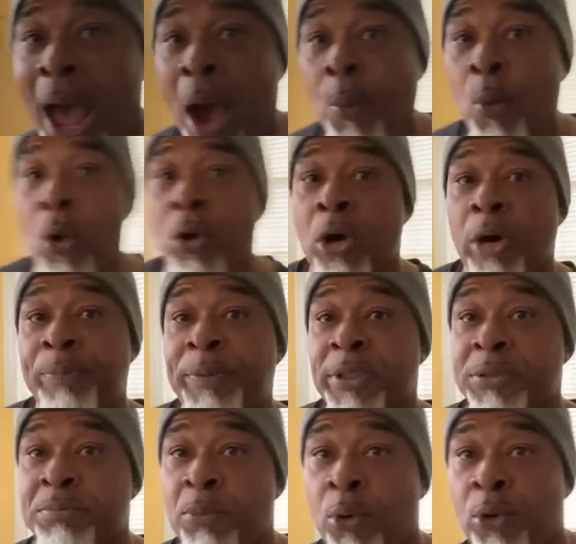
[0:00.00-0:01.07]
I woke up
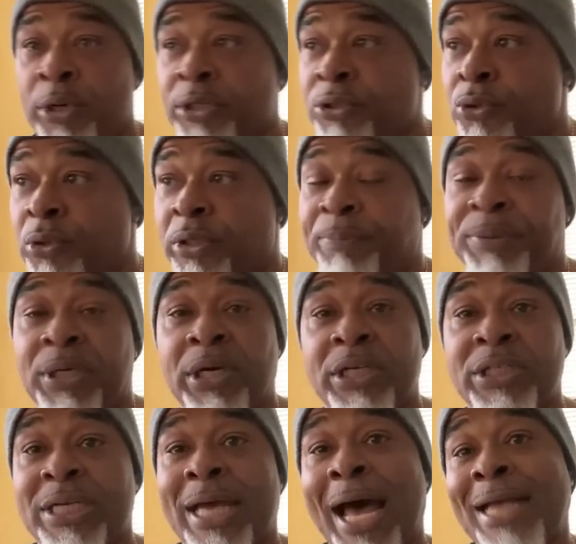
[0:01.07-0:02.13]
this morning so,
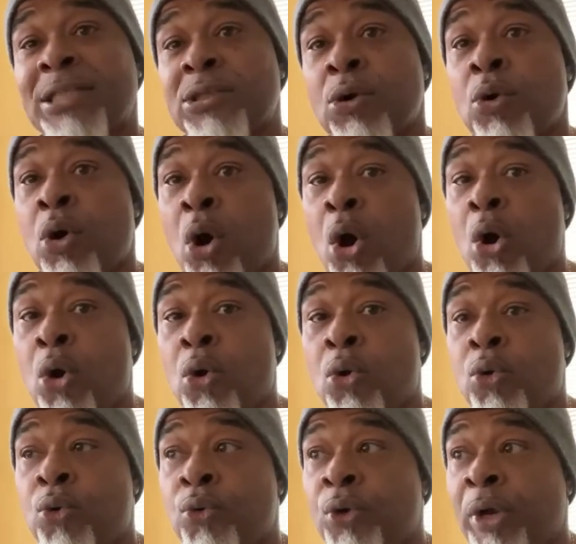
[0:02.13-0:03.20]
because it got so
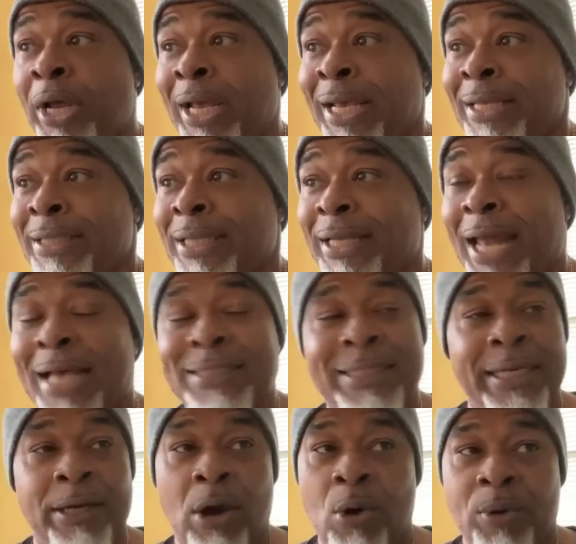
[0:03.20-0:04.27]
cold that I
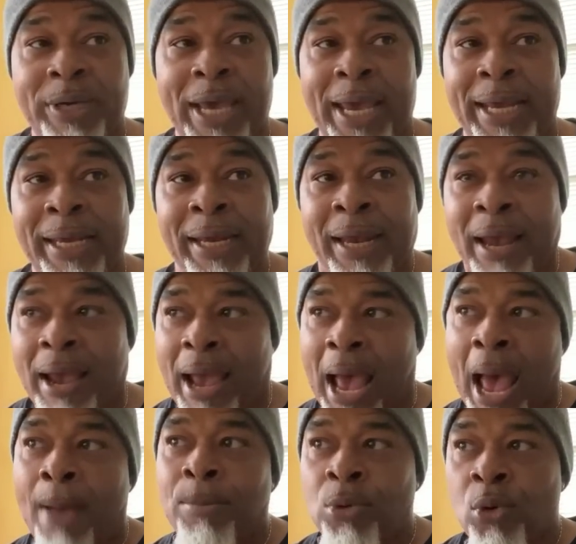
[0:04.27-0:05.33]
said, okay,
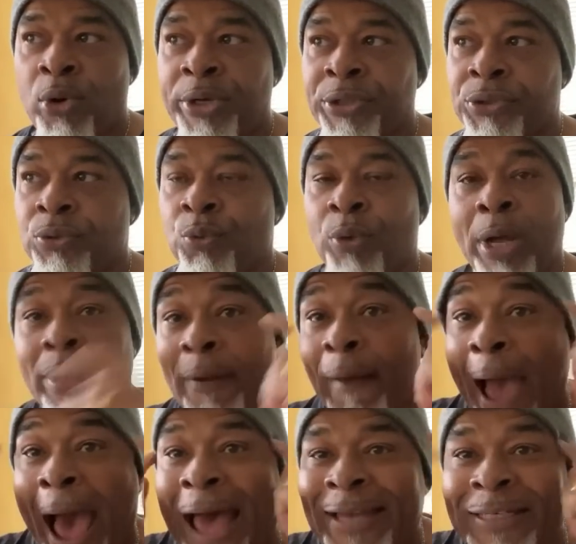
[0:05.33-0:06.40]
I'm going. To,
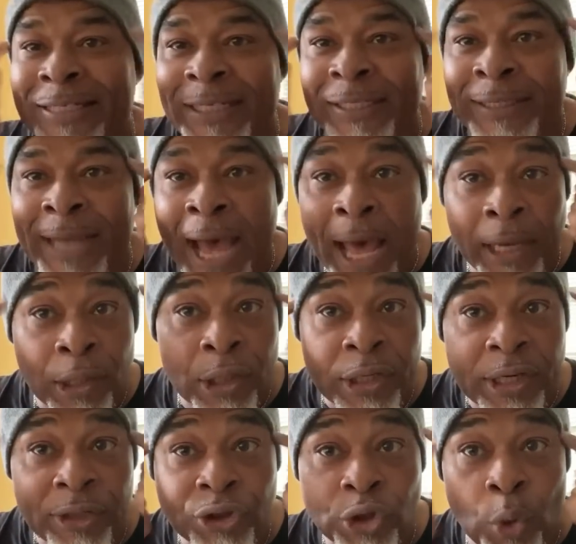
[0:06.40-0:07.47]
I did not
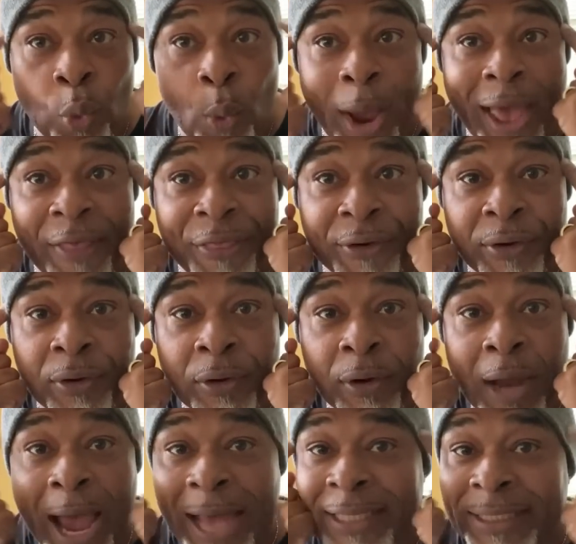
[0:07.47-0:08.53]
look at the weather.
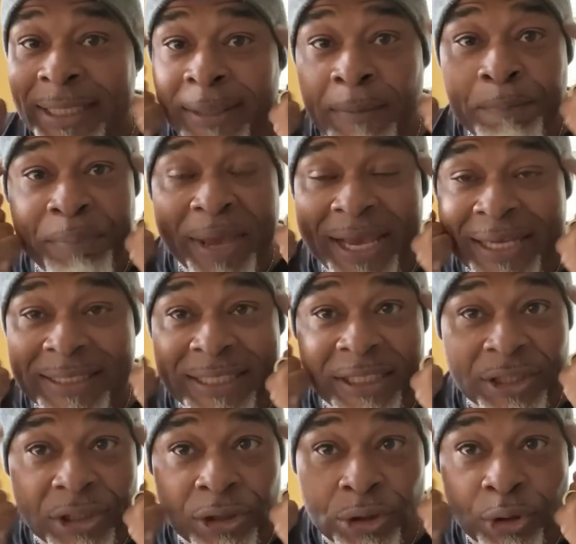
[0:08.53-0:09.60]
I didn't pay
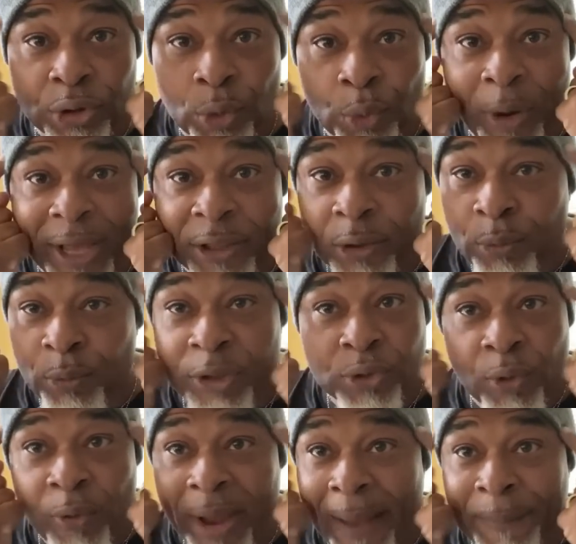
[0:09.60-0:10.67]
attention to the weather, what's
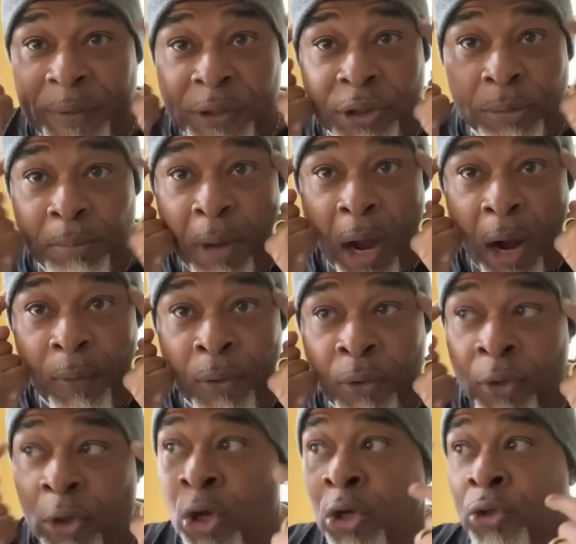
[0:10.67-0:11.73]
going to happen
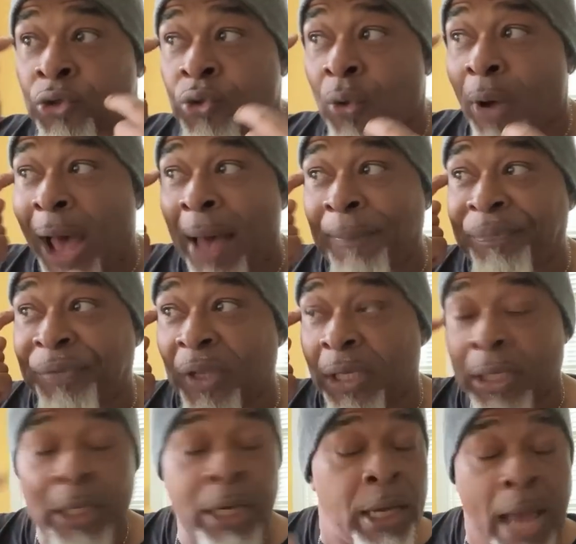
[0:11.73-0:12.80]
tomorrow. So I'm
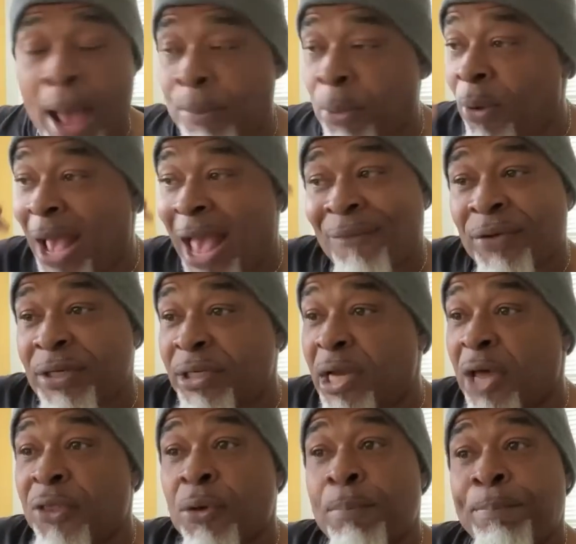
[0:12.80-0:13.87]
thinking I'm going to have
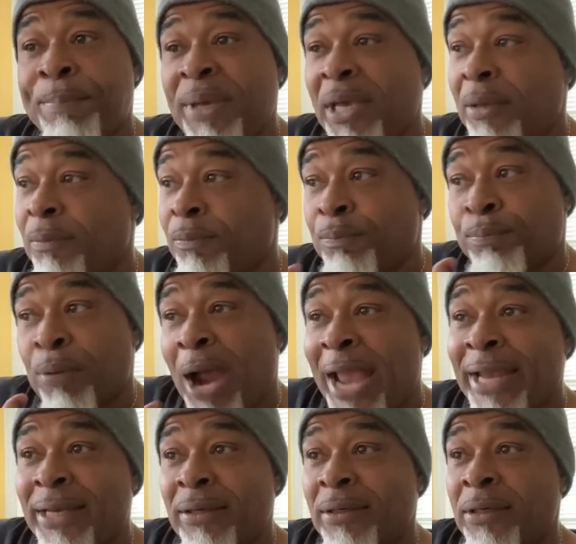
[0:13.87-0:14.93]
another big,
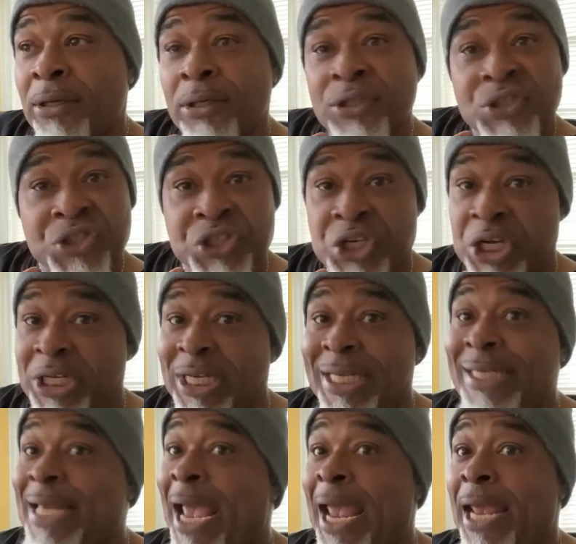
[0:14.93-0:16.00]
bright, sunny
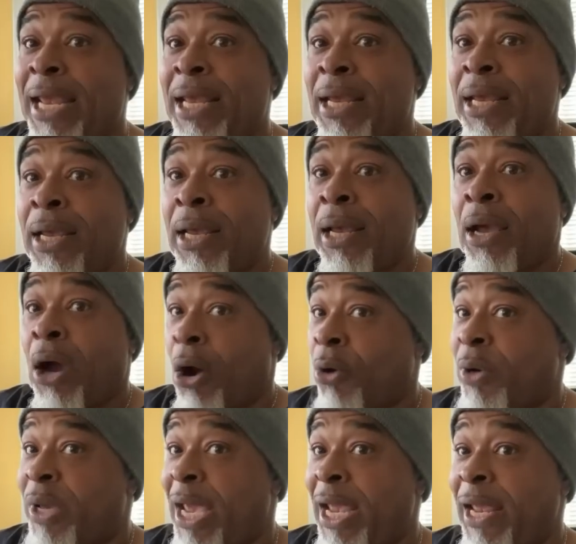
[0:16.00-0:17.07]
day.
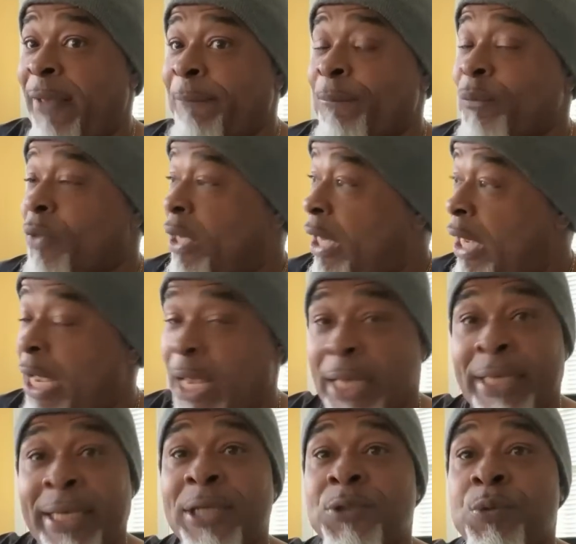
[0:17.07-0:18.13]
Okay.
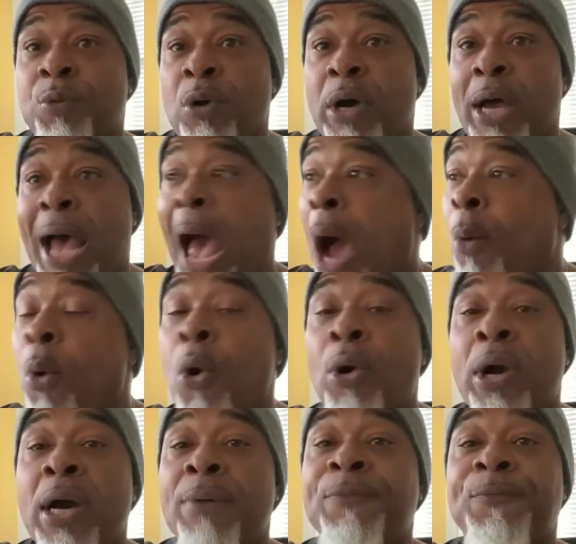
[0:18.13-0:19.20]
And guess what? I
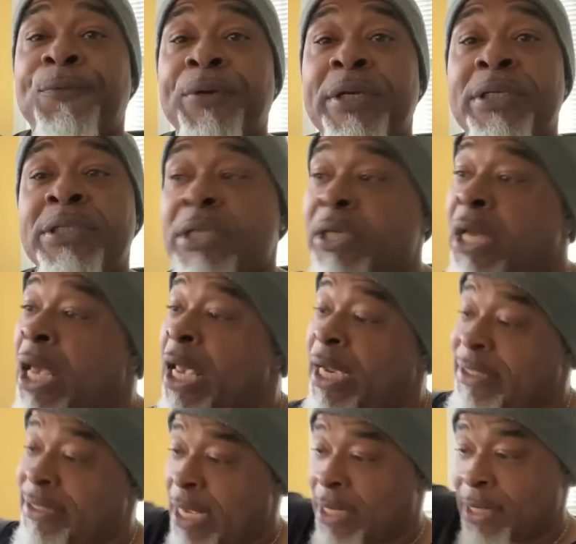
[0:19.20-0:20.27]
woke up freezing
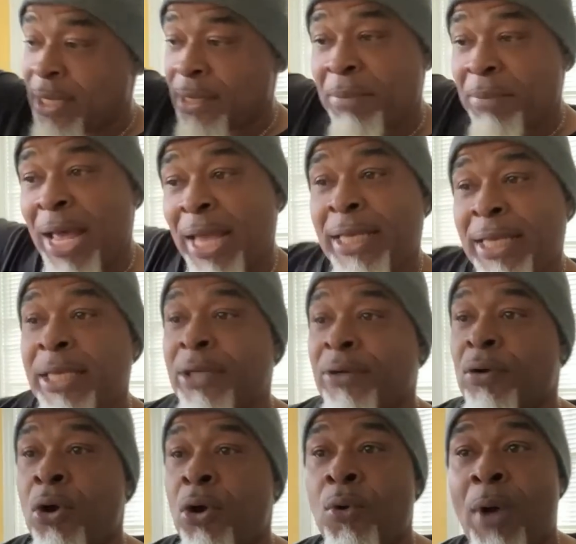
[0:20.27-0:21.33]
because I cut my
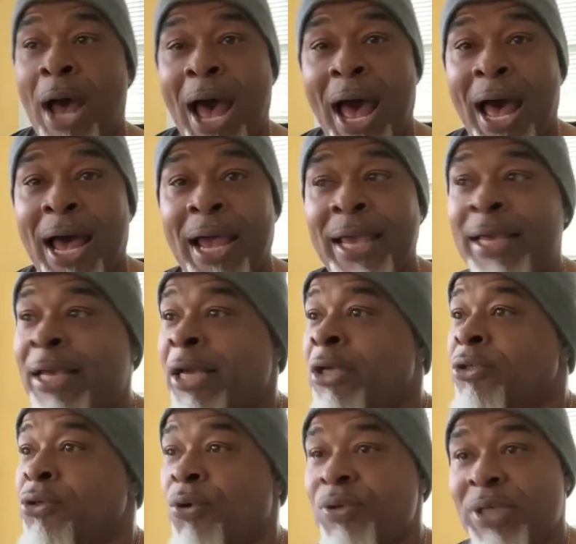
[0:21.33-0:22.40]
heater on high.
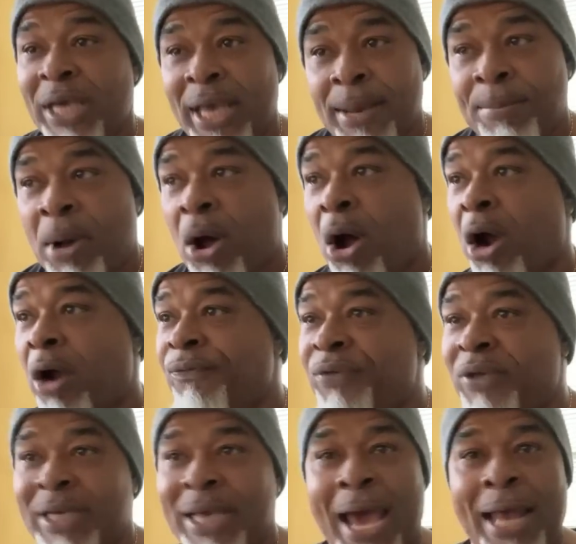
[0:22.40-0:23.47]
So yeah, my
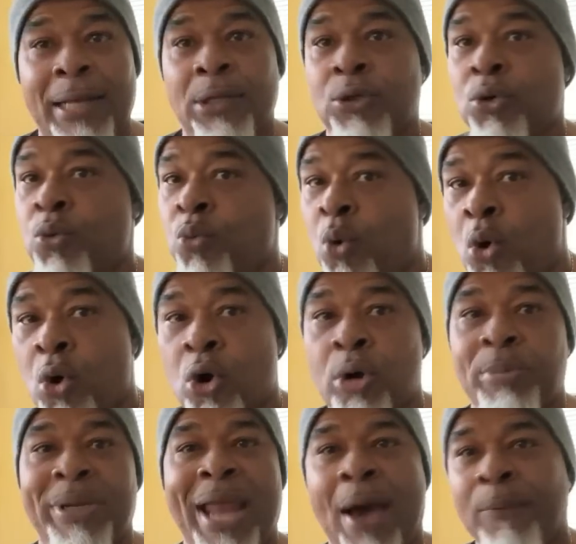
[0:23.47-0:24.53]
RV got a little
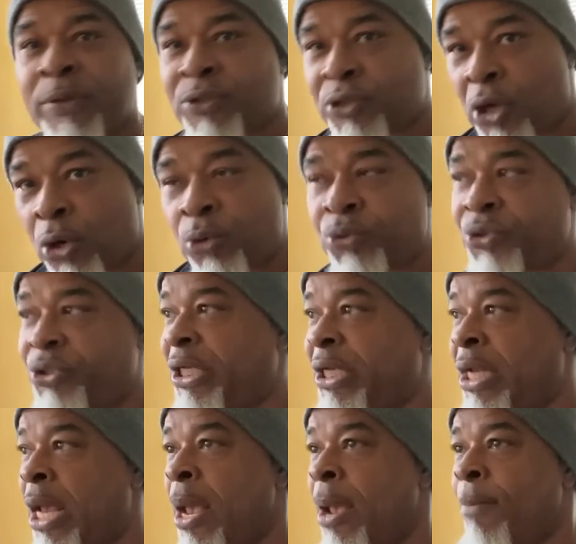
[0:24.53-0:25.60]
warm and I was
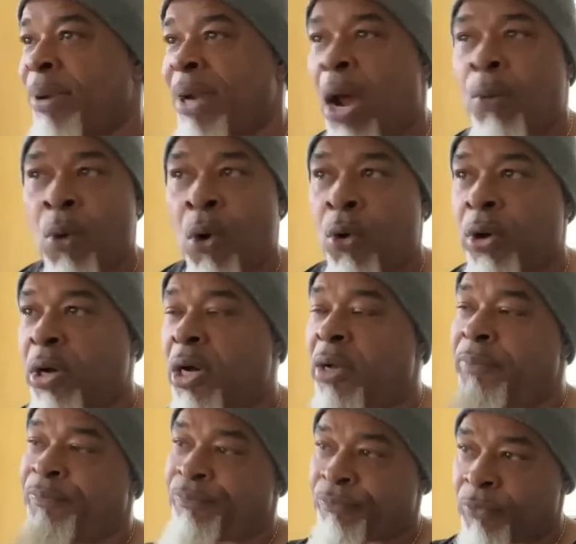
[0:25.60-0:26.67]
toasty, but I woke
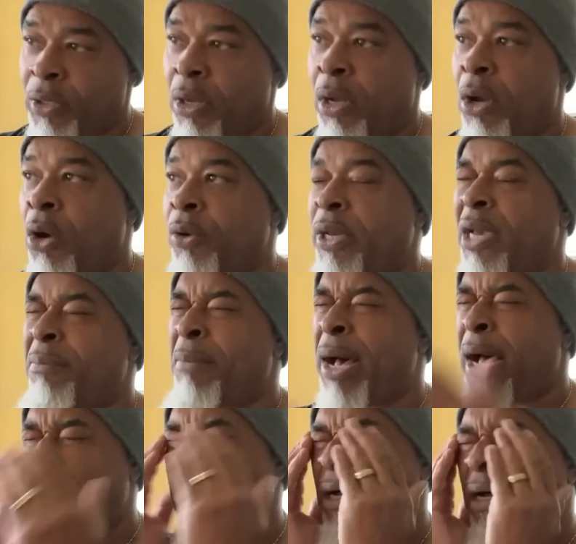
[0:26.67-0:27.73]
up. Okay, my
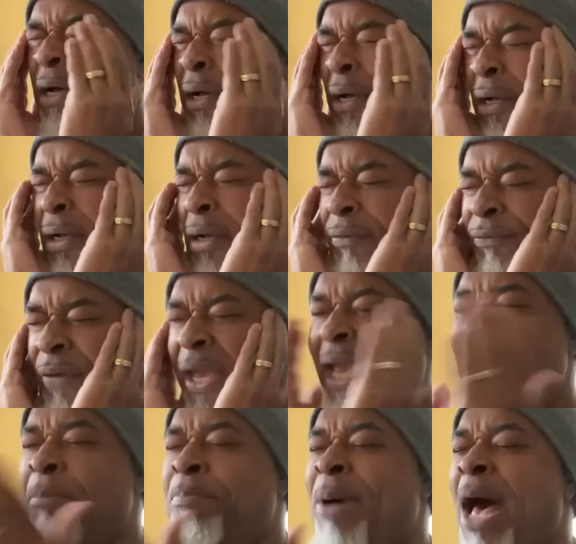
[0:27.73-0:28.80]
uh uh
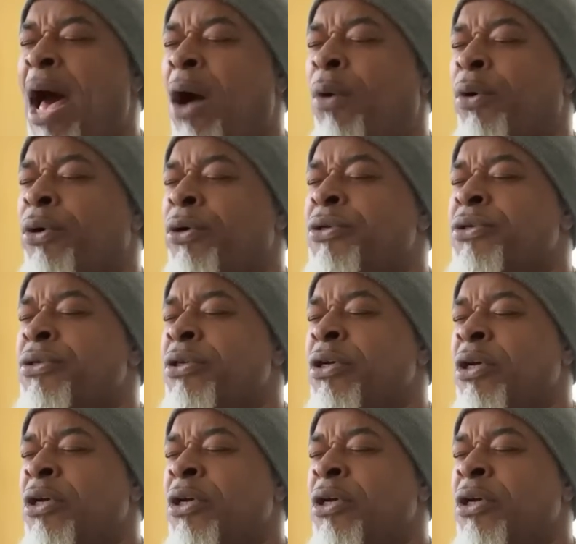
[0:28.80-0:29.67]
van powers,